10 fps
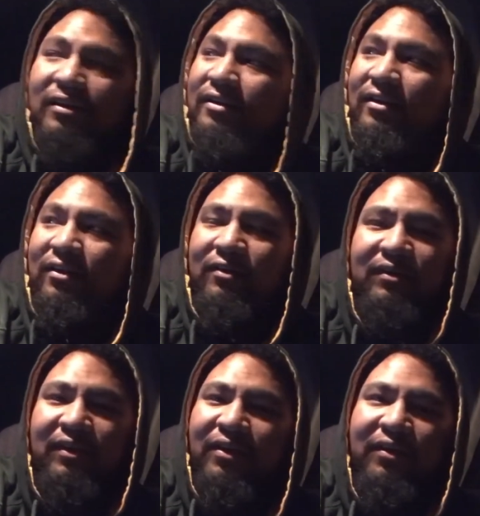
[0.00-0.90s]
they're
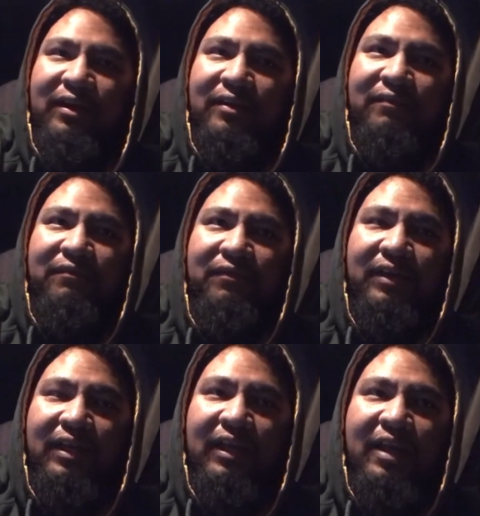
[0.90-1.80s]
in
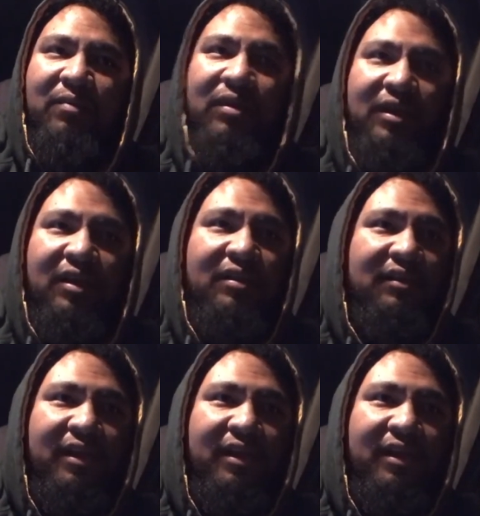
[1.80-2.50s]
freaking neighborhoods.